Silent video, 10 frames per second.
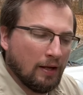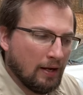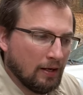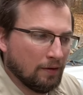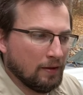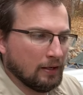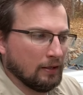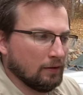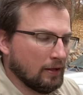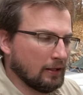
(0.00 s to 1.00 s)
and they
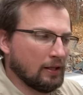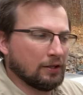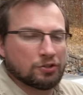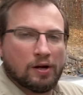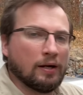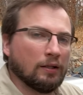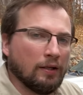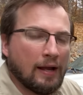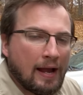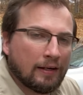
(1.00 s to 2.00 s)
can
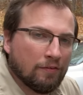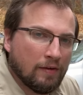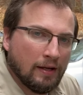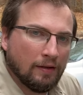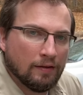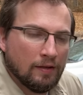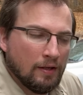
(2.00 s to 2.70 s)
electronically activate